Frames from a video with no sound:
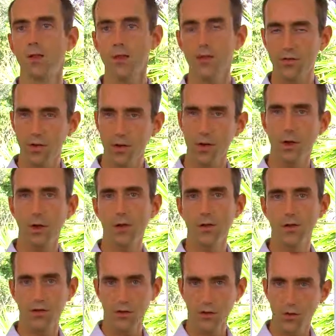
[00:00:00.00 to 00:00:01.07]
that's
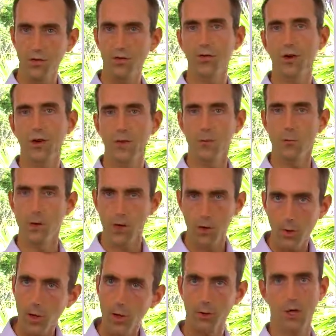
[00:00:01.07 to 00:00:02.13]
a good sign that we're
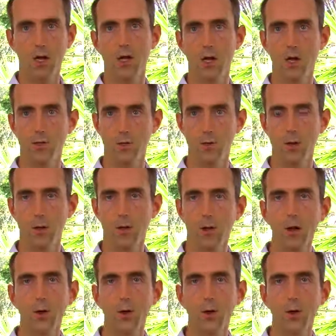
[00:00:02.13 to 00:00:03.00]
doing okay, right?